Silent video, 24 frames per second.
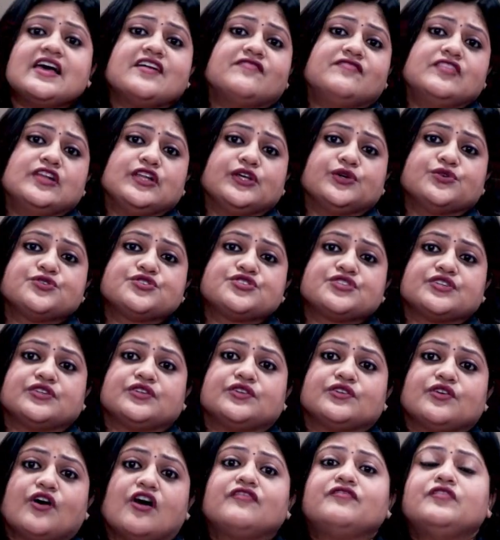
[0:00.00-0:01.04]

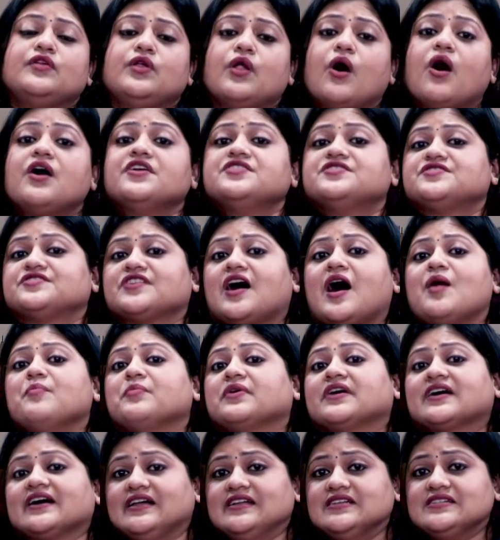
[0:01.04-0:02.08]
evolution of Lord
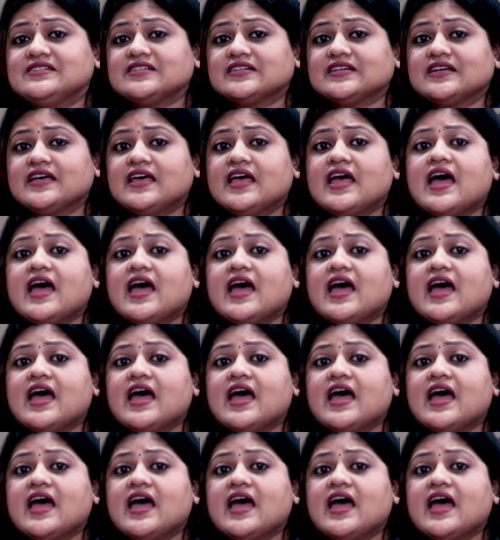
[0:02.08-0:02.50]
Ram cult